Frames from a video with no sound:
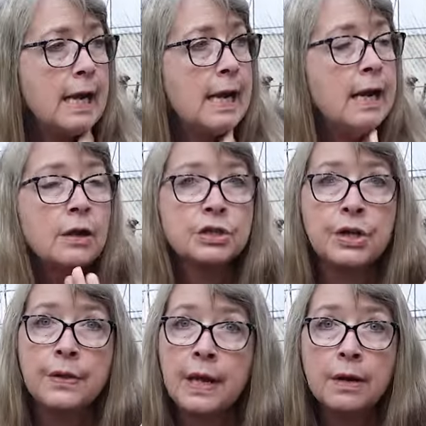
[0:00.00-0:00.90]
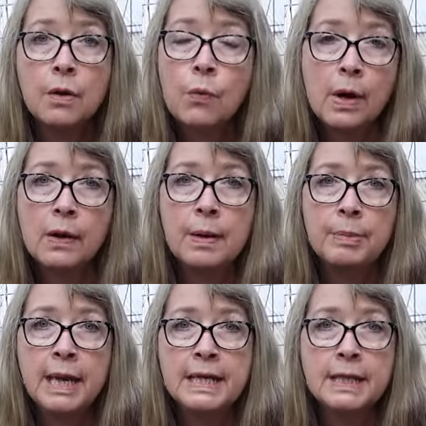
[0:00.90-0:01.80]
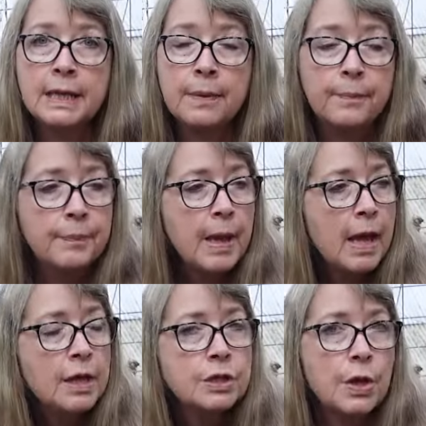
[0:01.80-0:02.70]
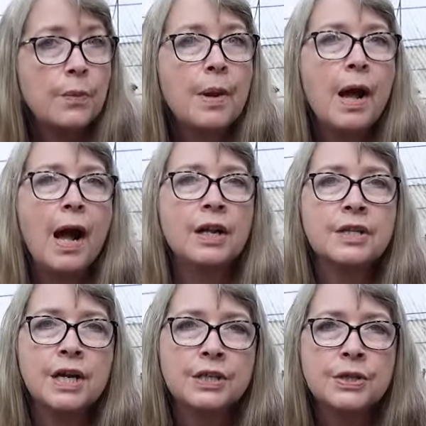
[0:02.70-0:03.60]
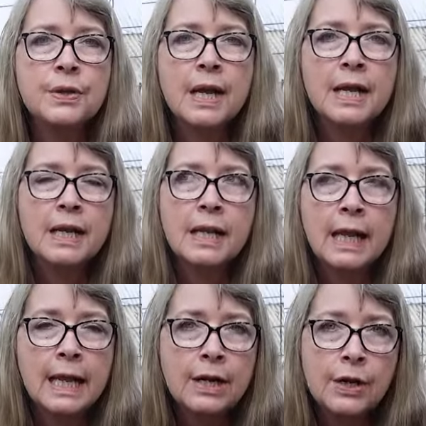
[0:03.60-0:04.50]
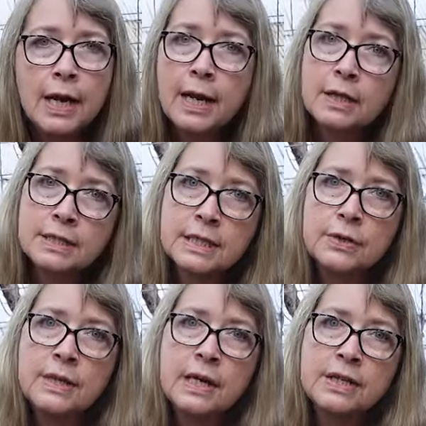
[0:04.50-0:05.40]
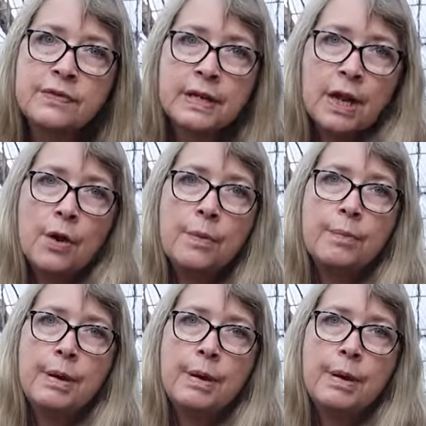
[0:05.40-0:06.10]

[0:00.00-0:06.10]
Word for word: and I'll share then where I planted them. So I'll talk to you later, and I'll see you in the next video.